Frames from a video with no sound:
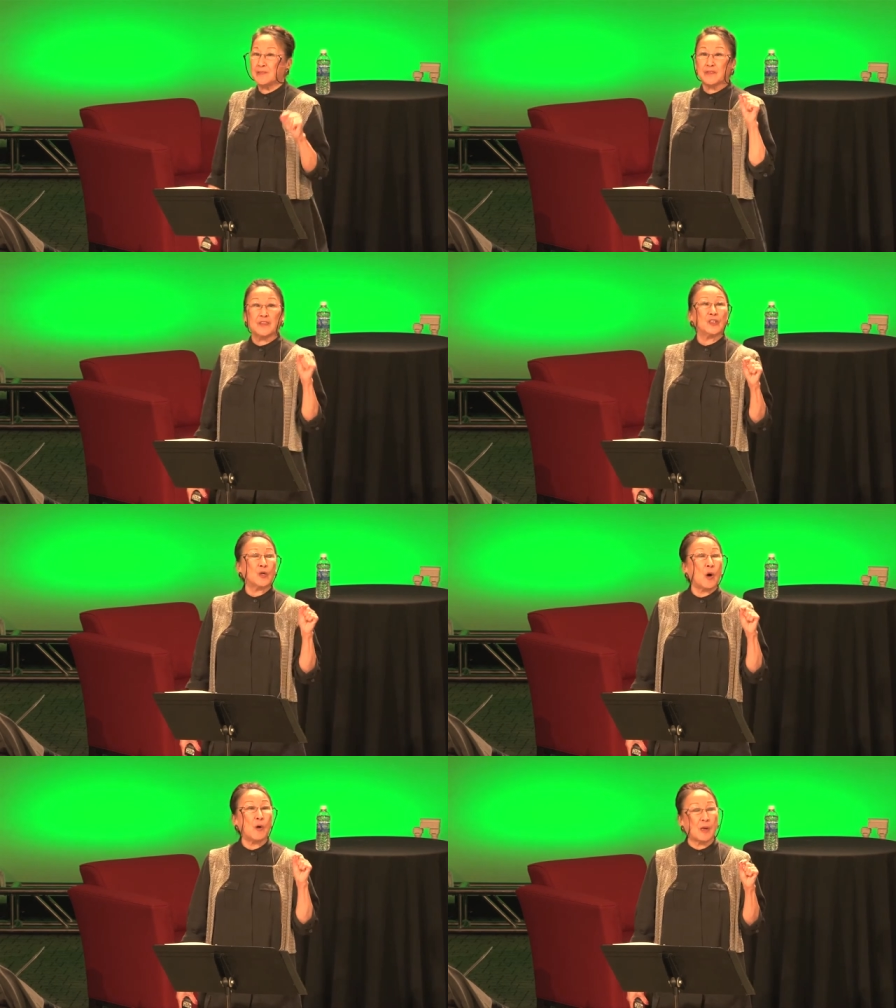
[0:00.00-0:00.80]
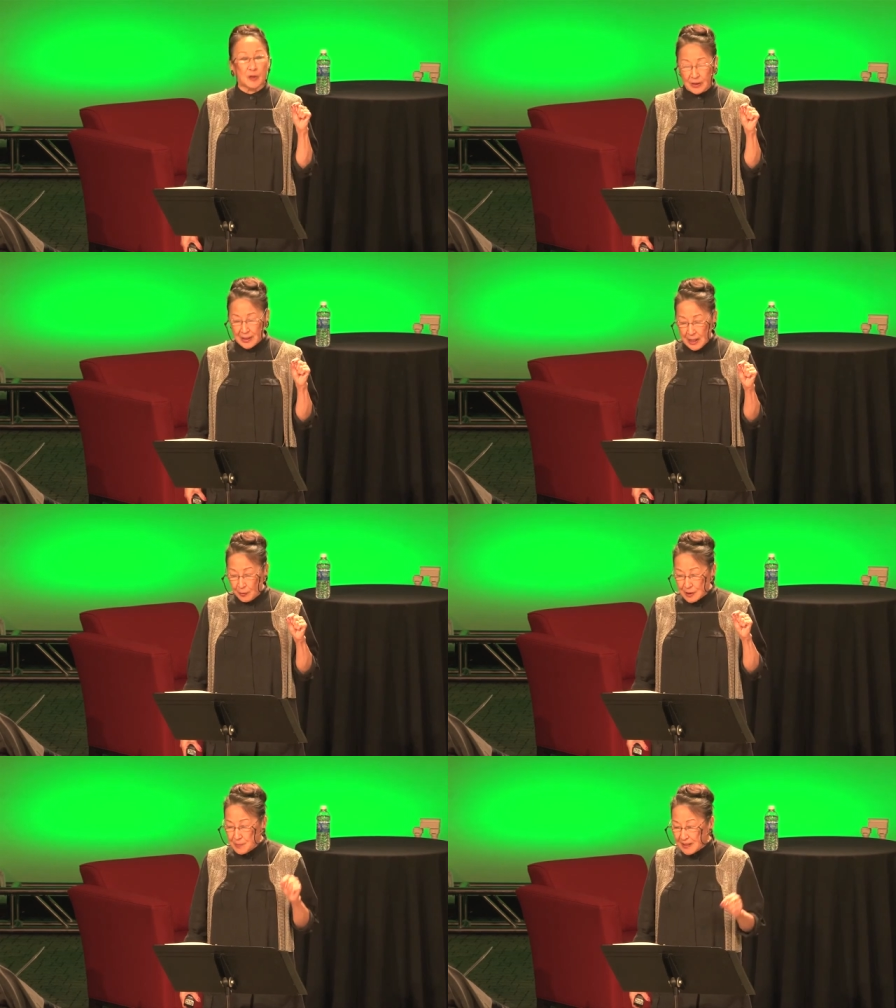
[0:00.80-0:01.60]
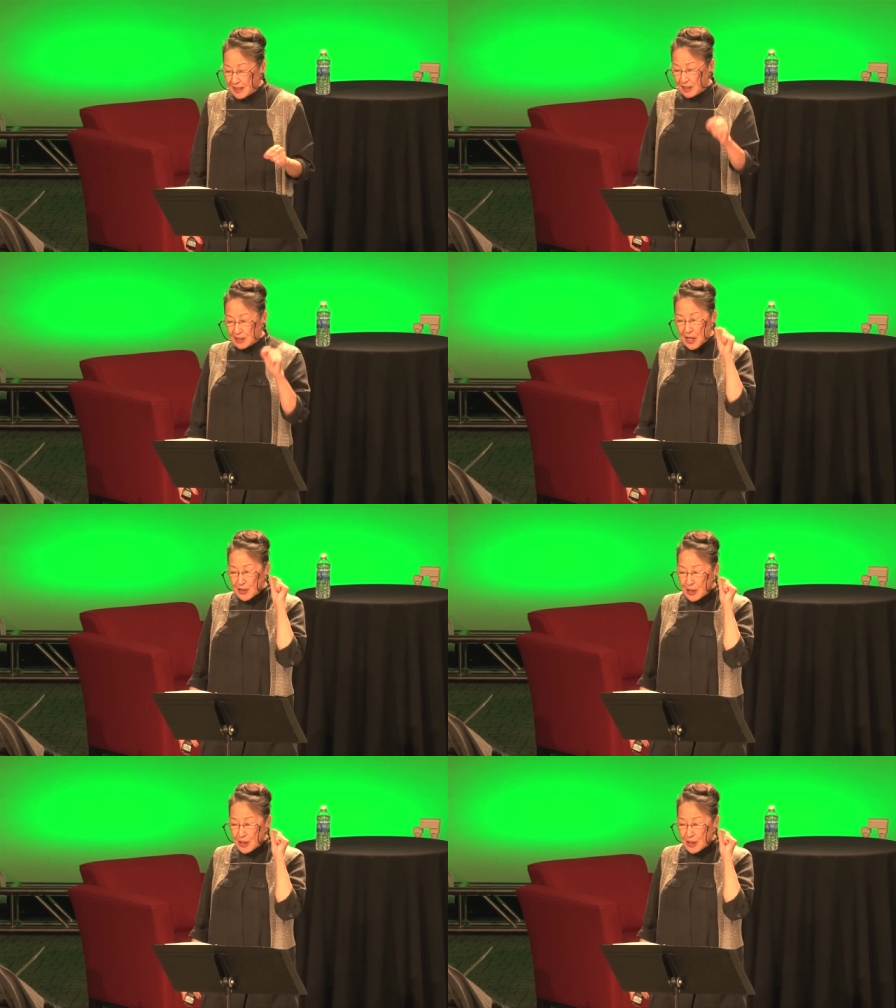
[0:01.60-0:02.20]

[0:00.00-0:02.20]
of the new homeowner, was because the